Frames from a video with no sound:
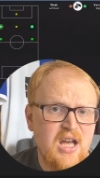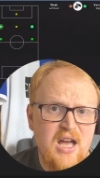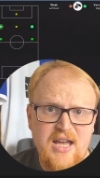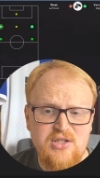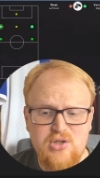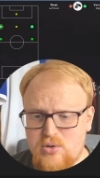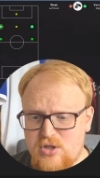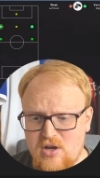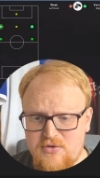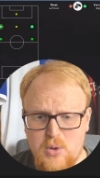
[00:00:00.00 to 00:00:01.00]
Jesus
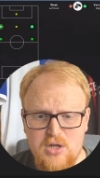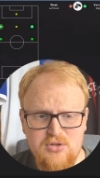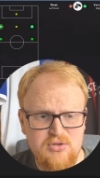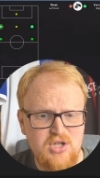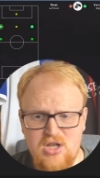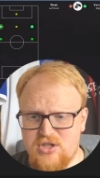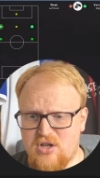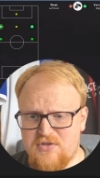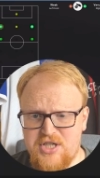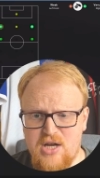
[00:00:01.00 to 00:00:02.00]
is off to Arsenal, Sterling's
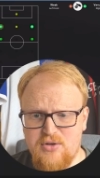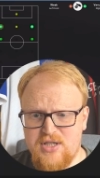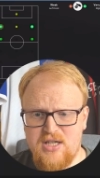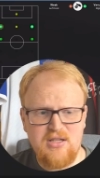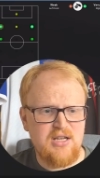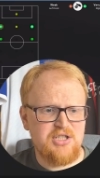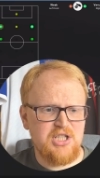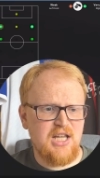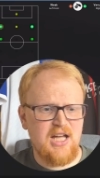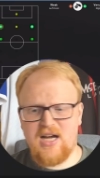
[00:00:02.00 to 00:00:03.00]
off to Chelsea in
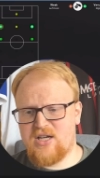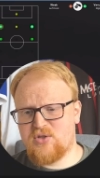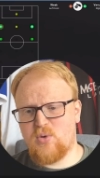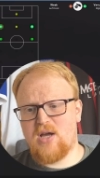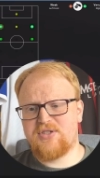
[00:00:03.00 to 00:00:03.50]
July as well.